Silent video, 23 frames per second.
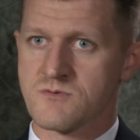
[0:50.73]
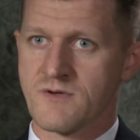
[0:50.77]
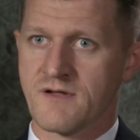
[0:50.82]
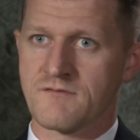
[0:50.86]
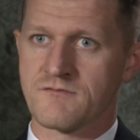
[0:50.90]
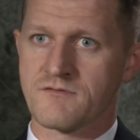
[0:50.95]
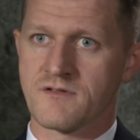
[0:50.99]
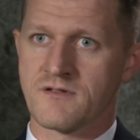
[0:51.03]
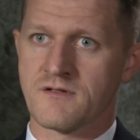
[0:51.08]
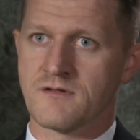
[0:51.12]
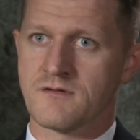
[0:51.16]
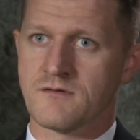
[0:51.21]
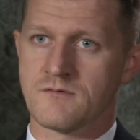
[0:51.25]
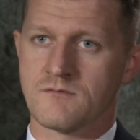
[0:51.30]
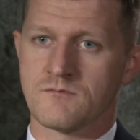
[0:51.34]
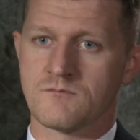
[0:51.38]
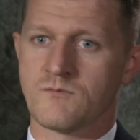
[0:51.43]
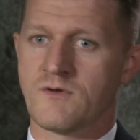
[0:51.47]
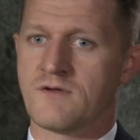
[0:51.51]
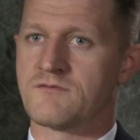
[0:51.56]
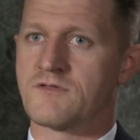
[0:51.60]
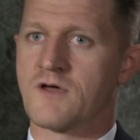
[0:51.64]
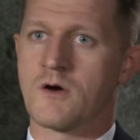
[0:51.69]
We have the
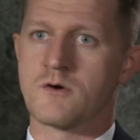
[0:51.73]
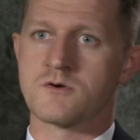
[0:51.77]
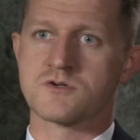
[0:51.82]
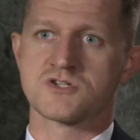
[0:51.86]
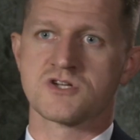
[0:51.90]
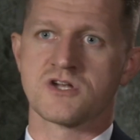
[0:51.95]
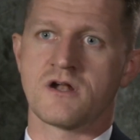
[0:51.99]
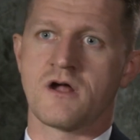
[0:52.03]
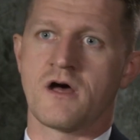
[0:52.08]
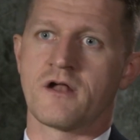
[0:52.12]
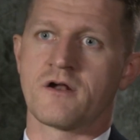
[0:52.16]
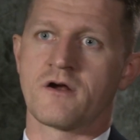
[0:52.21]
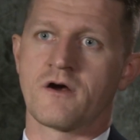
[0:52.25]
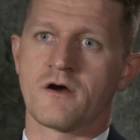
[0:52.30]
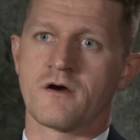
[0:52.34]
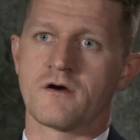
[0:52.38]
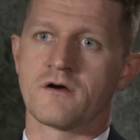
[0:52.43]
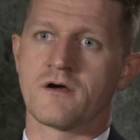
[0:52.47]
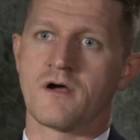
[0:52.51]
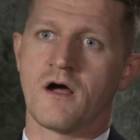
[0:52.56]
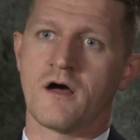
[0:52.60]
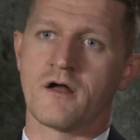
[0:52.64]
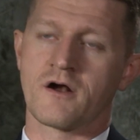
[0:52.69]
ocean on
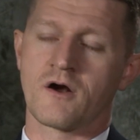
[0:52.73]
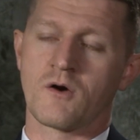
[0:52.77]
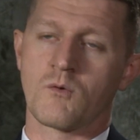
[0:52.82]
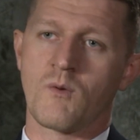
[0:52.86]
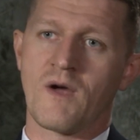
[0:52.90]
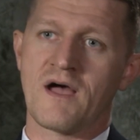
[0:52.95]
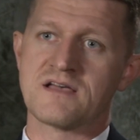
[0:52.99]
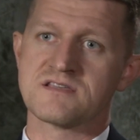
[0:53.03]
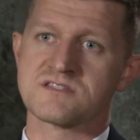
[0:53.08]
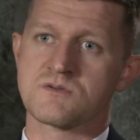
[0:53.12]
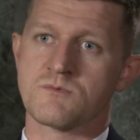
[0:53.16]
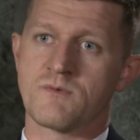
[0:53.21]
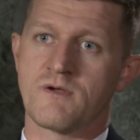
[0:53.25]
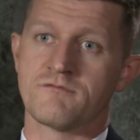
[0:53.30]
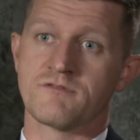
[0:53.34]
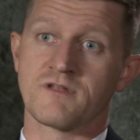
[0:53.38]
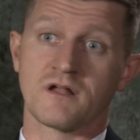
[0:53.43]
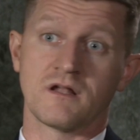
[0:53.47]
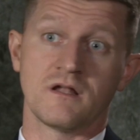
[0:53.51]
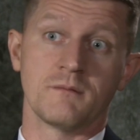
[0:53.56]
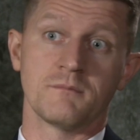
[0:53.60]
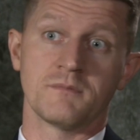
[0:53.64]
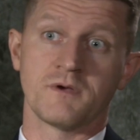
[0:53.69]
our west, and we have
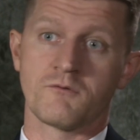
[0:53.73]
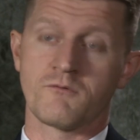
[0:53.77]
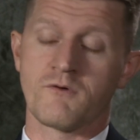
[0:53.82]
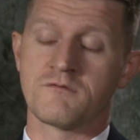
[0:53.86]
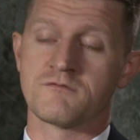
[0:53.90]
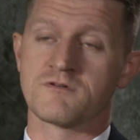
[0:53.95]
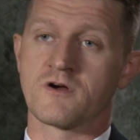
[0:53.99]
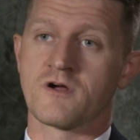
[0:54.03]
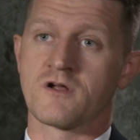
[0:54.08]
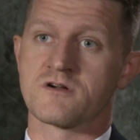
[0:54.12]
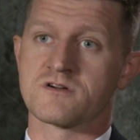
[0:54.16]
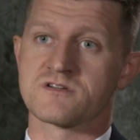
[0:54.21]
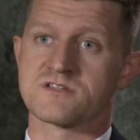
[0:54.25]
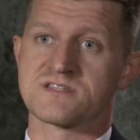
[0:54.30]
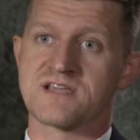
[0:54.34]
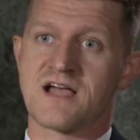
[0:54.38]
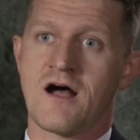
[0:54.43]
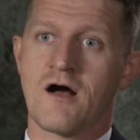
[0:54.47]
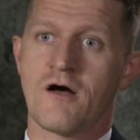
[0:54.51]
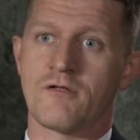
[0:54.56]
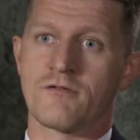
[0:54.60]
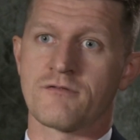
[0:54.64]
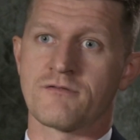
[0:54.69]
the Columbia River on our
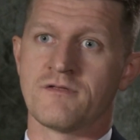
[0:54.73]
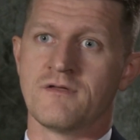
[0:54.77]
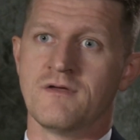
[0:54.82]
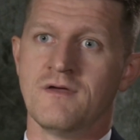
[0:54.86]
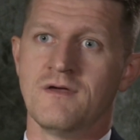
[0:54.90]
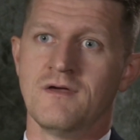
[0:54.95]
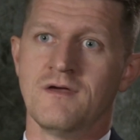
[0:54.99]
south.